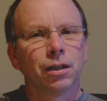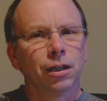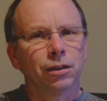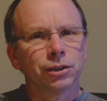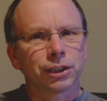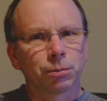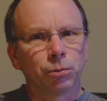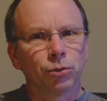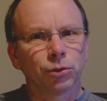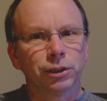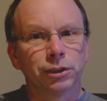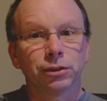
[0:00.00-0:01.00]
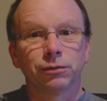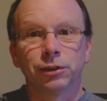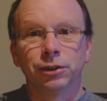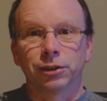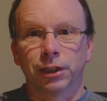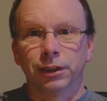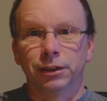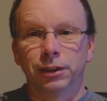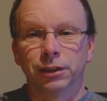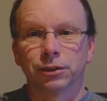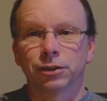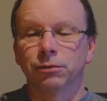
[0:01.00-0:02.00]
I'll explore each of these
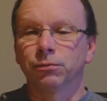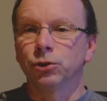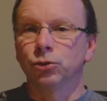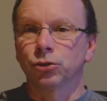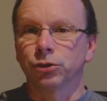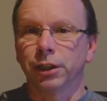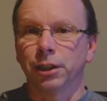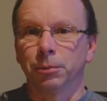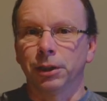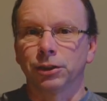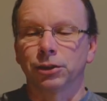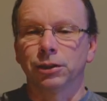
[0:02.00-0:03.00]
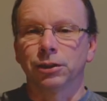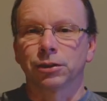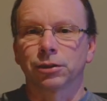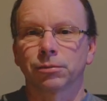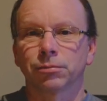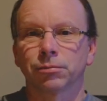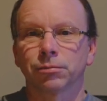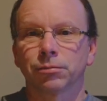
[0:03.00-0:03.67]
ideas in future animations.